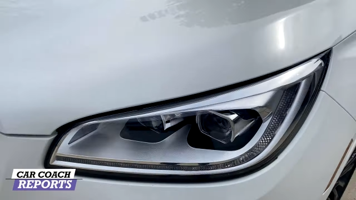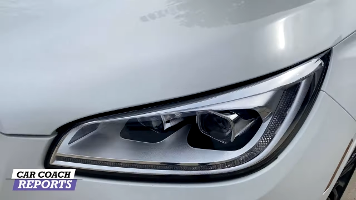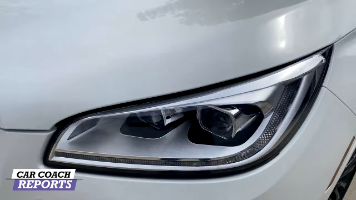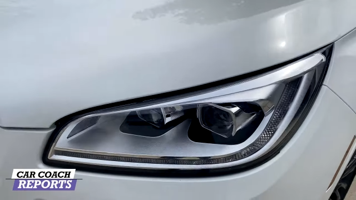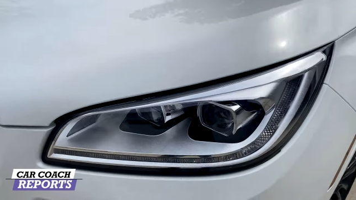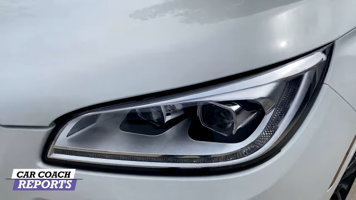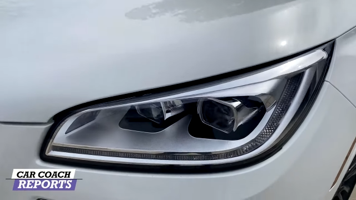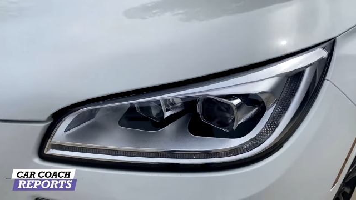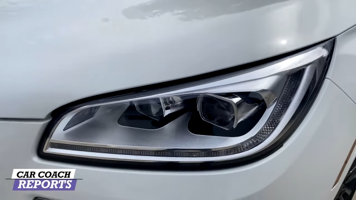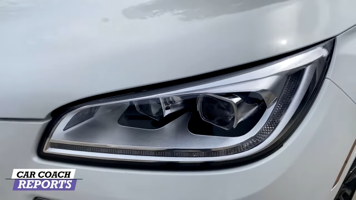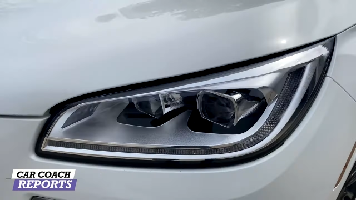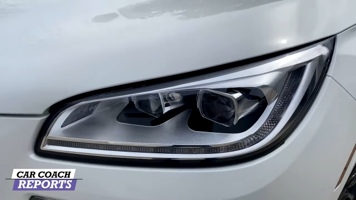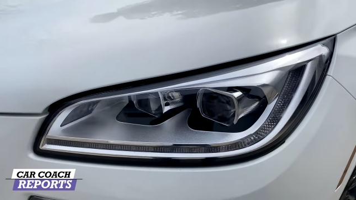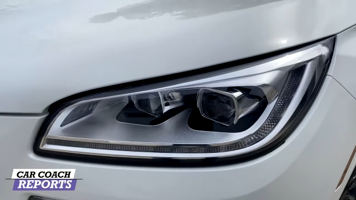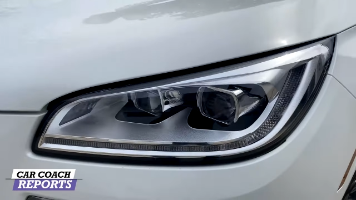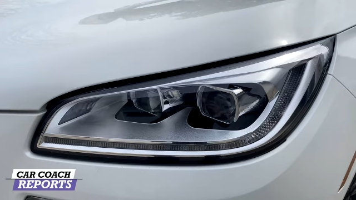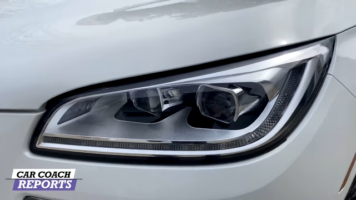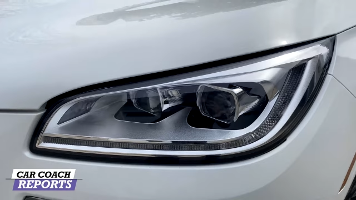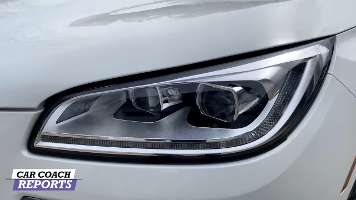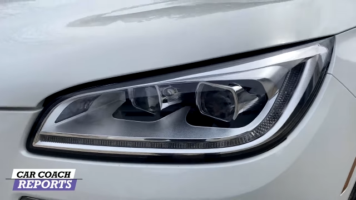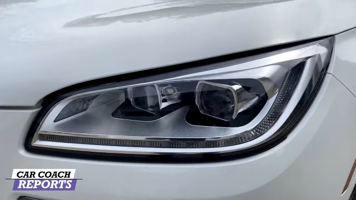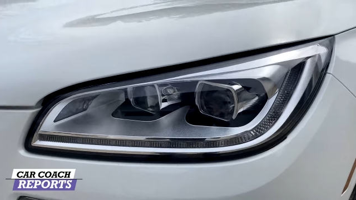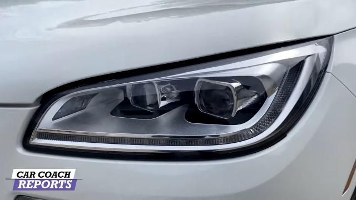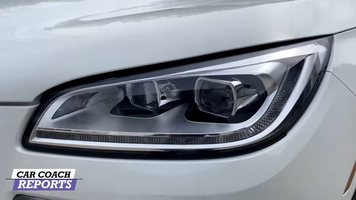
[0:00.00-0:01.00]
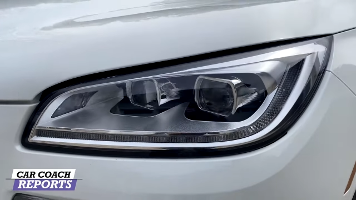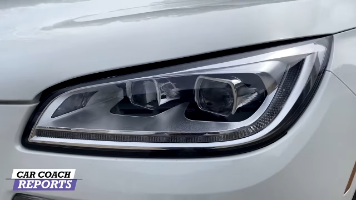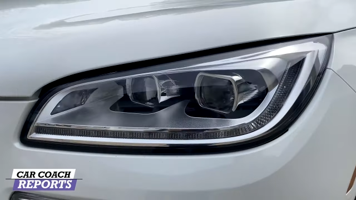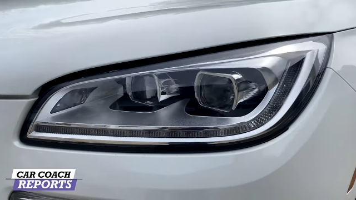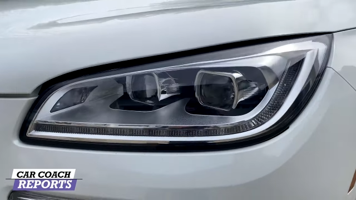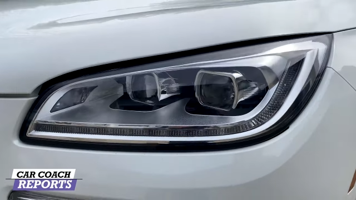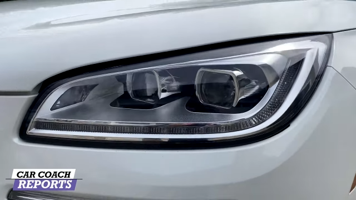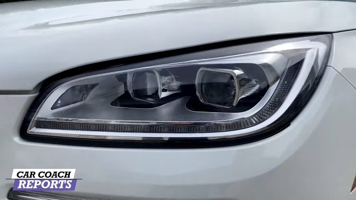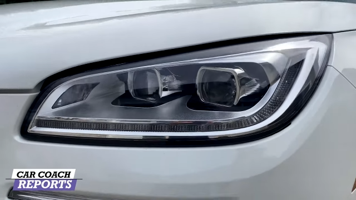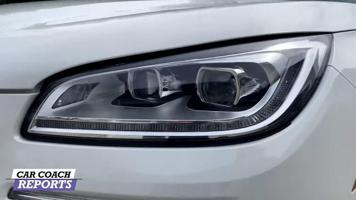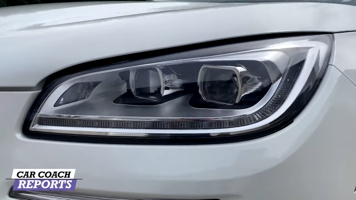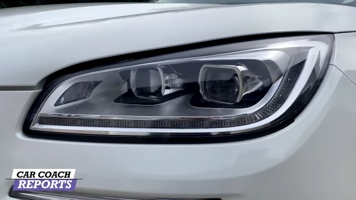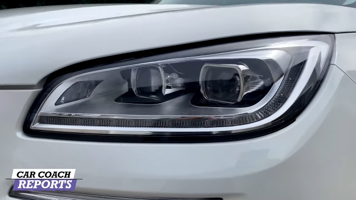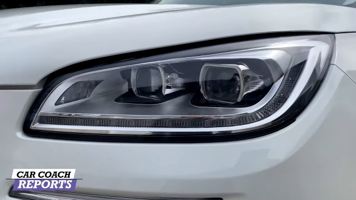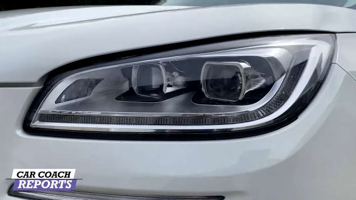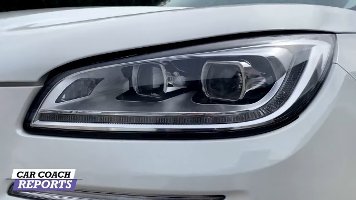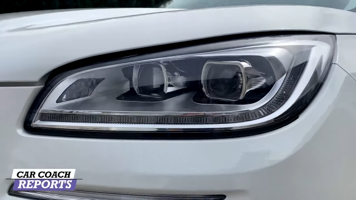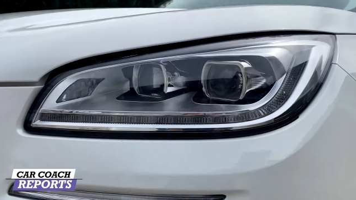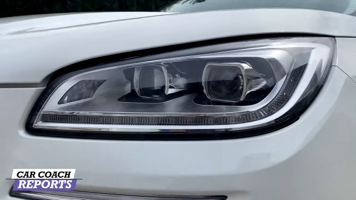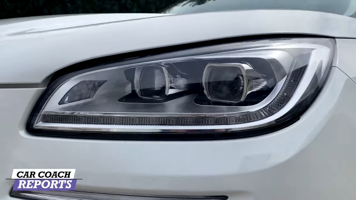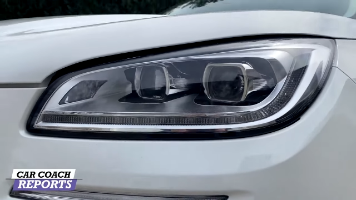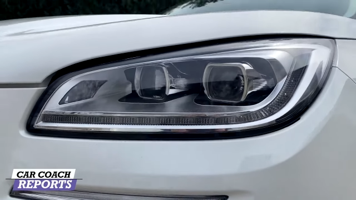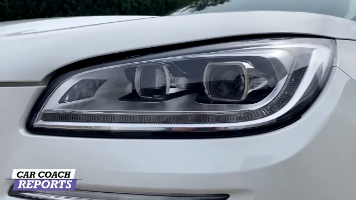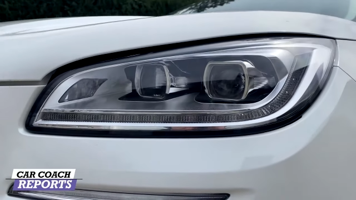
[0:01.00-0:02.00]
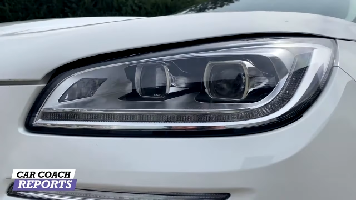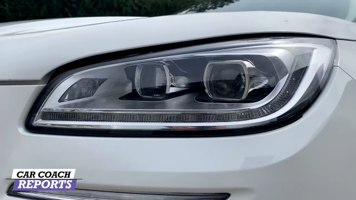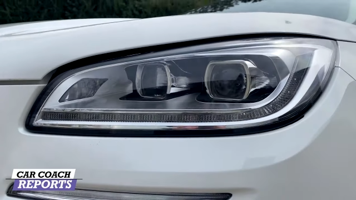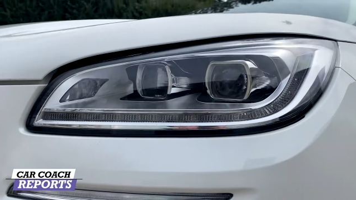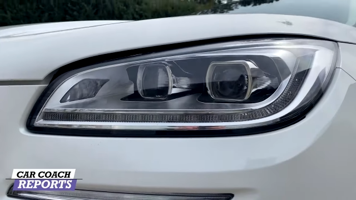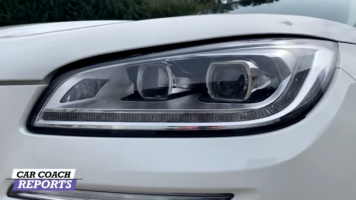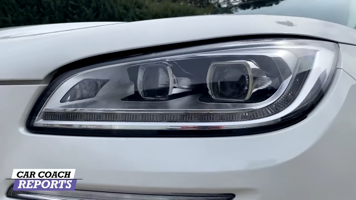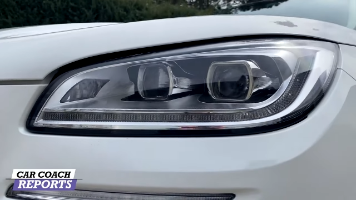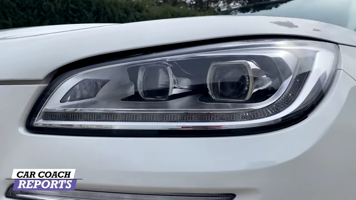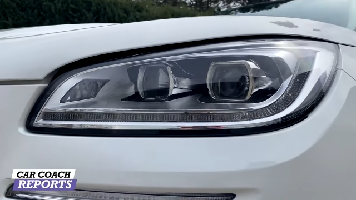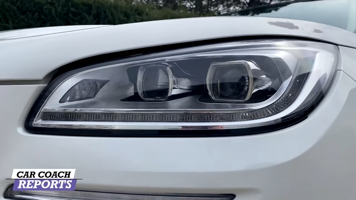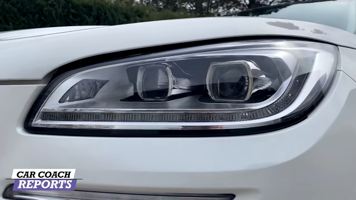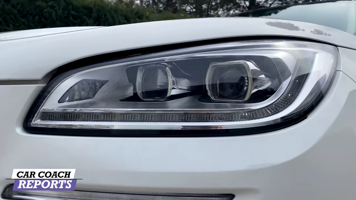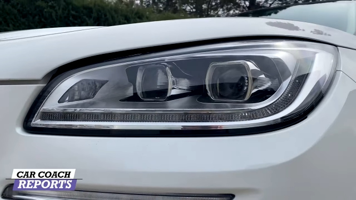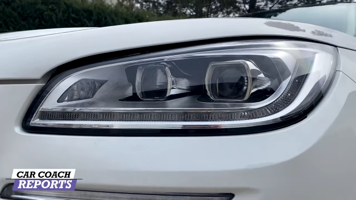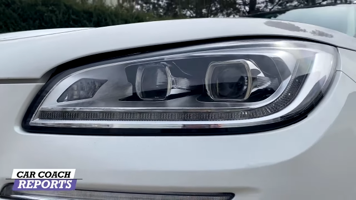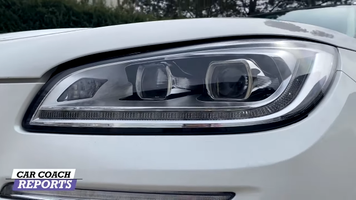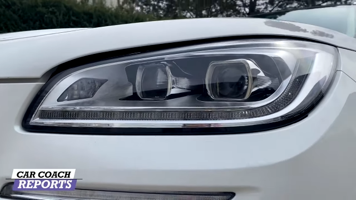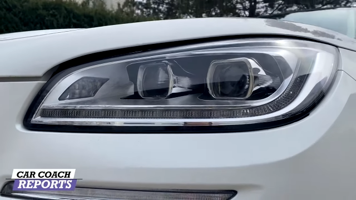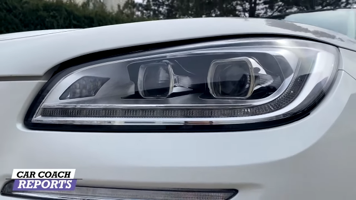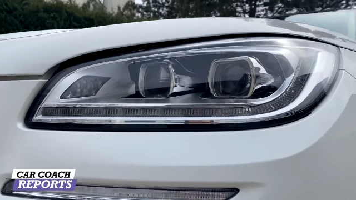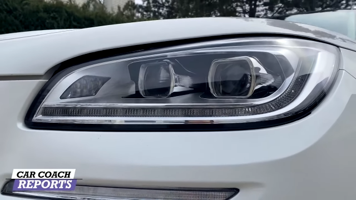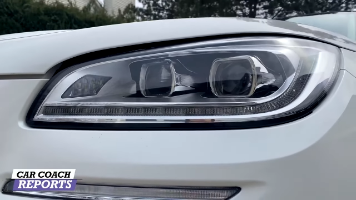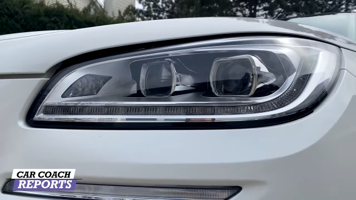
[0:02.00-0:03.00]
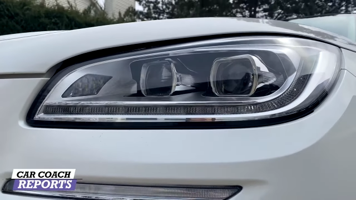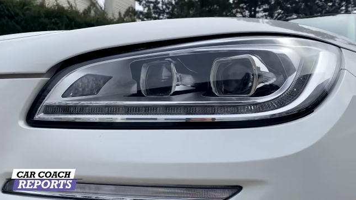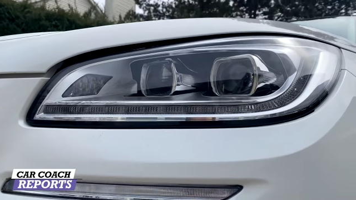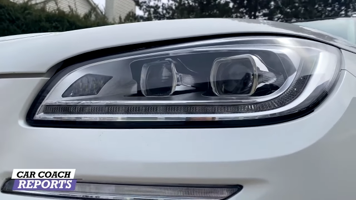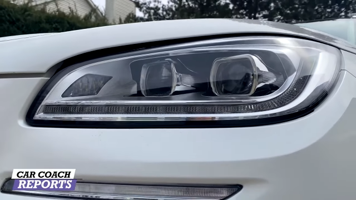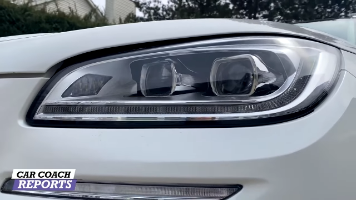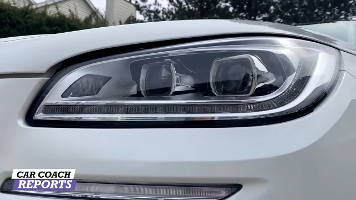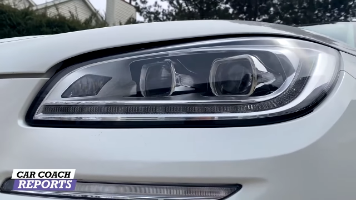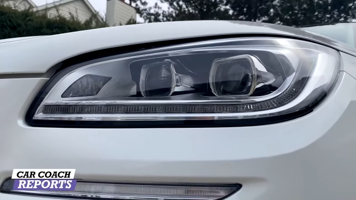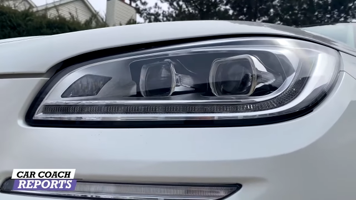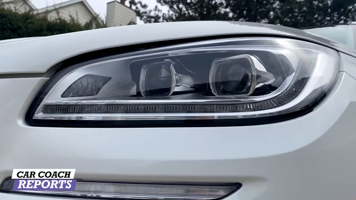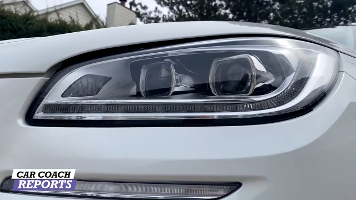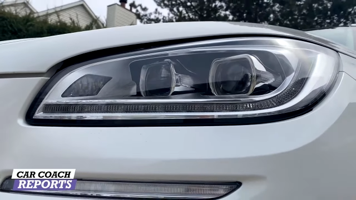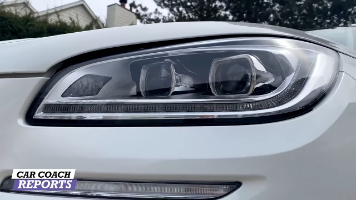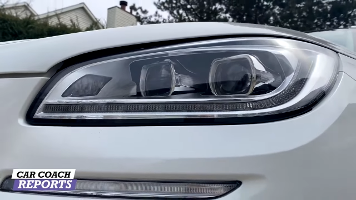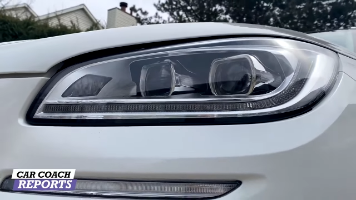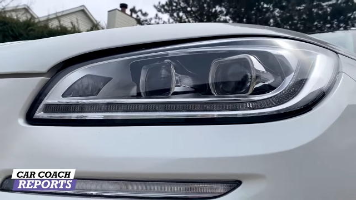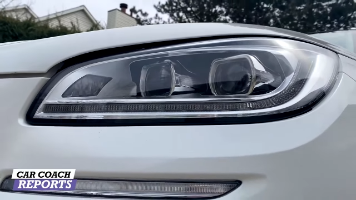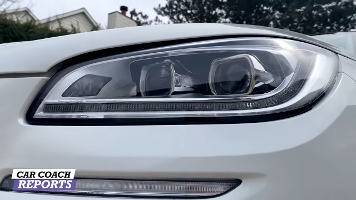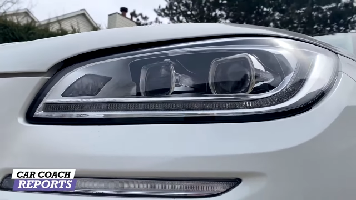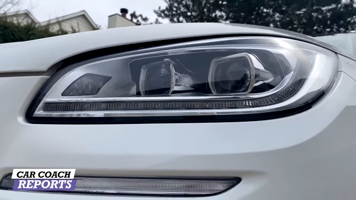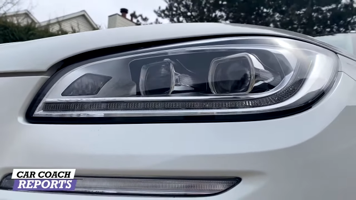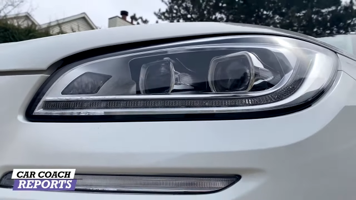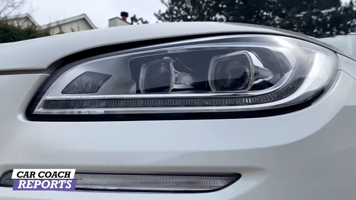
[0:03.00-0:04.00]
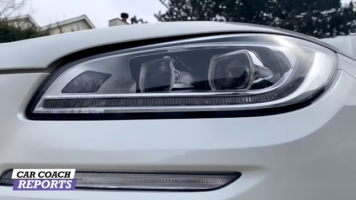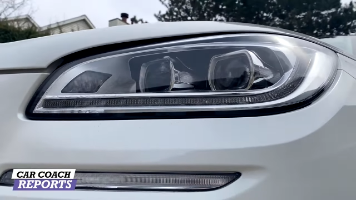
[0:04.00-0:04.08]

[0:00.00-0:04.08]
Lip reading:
(no speaker visible)